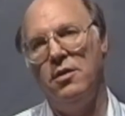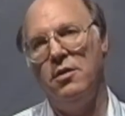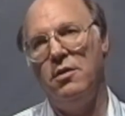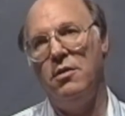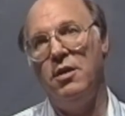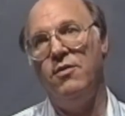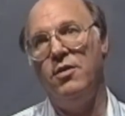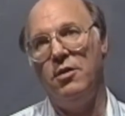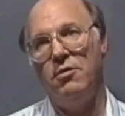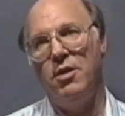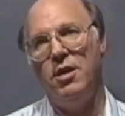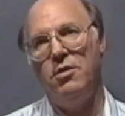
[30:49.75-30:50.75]
or even a
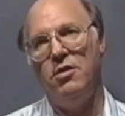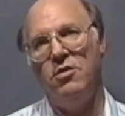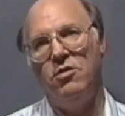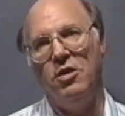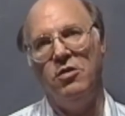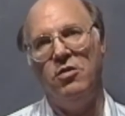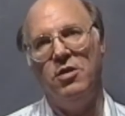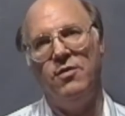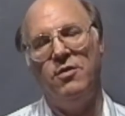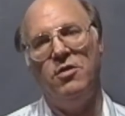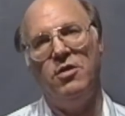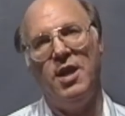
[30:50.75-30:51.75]
greater decision if
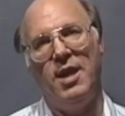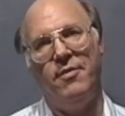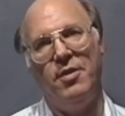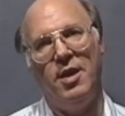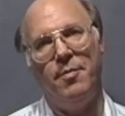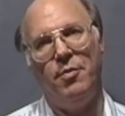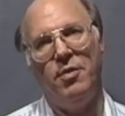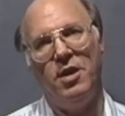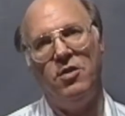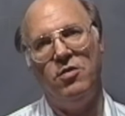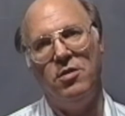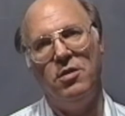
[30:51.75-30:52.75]
you should have an
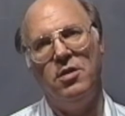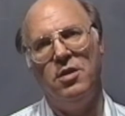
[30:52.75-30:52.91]
operation,